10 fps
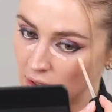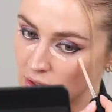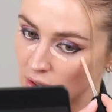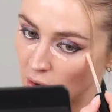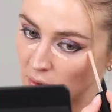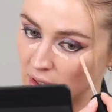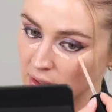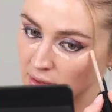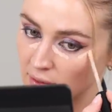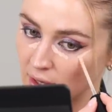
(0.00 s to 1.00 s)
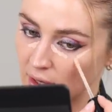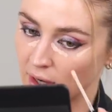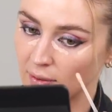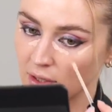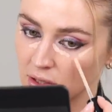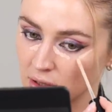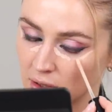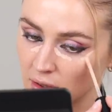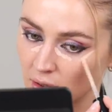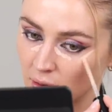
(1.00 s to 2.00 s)
So because of that, I'm actually
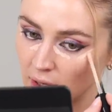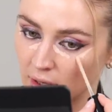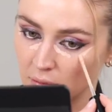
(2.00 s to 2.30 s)
gonna go ahead